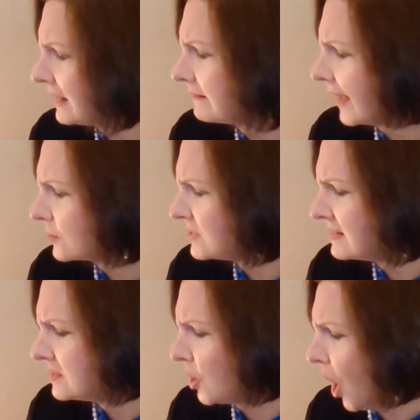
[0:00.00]
letters as
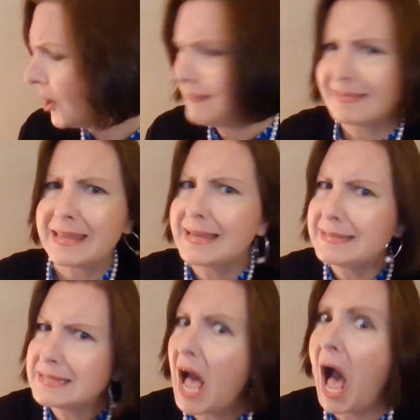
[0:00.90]
there are in the
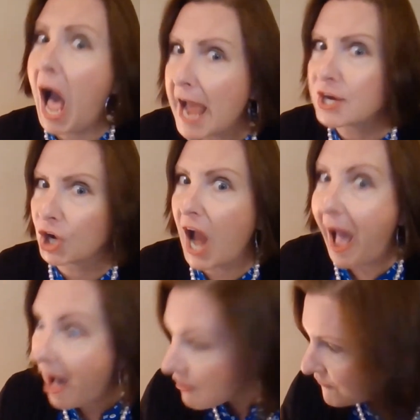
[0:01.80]
entire
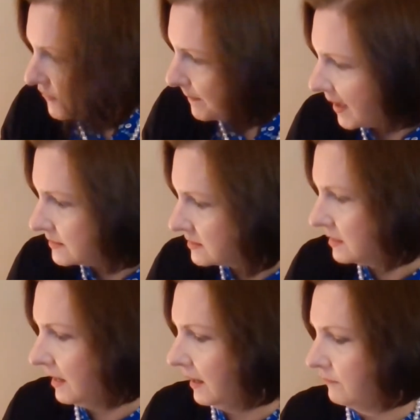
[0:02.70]
alphabet,"
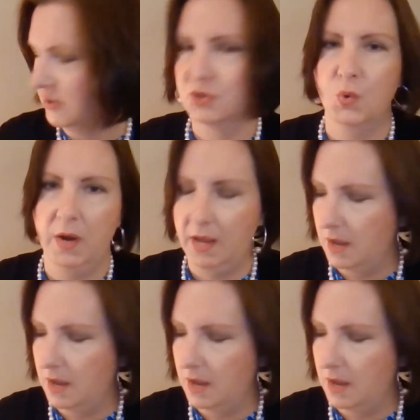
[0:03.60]
Victoria